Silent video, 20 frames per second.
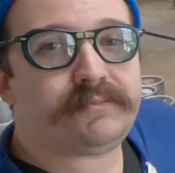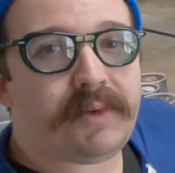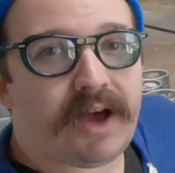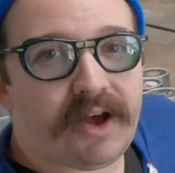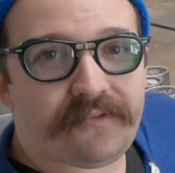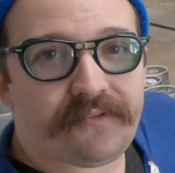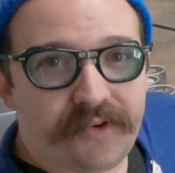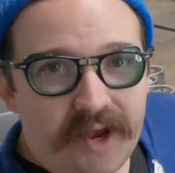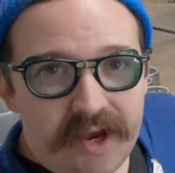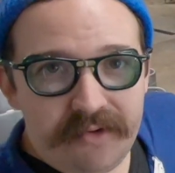
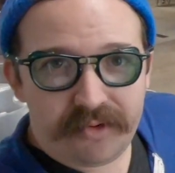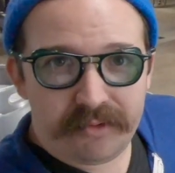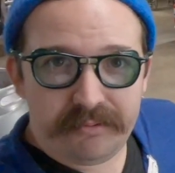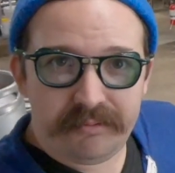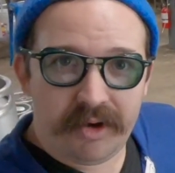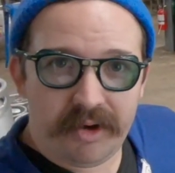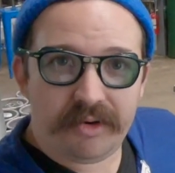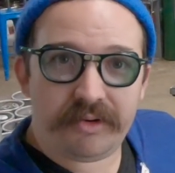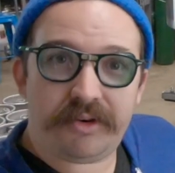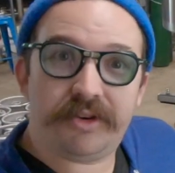my favorite
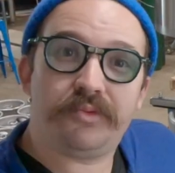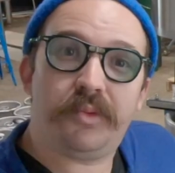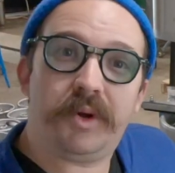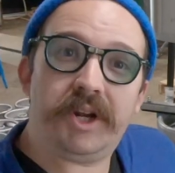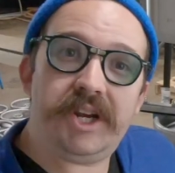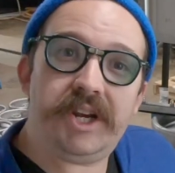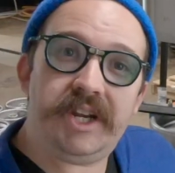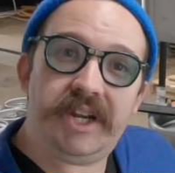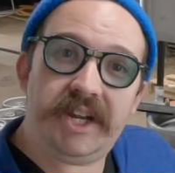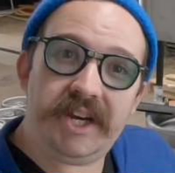mode because
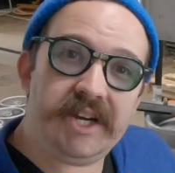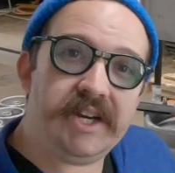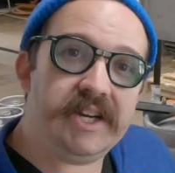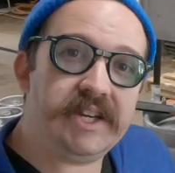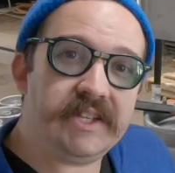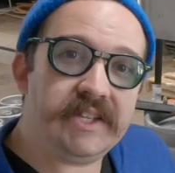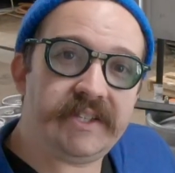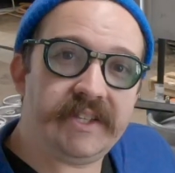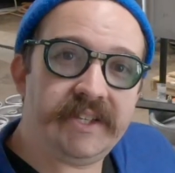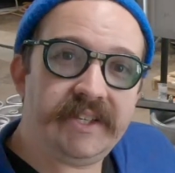what it
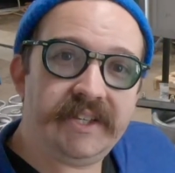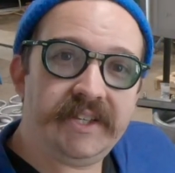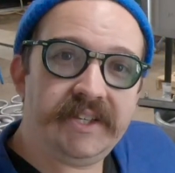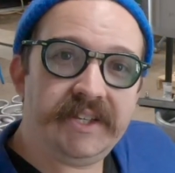does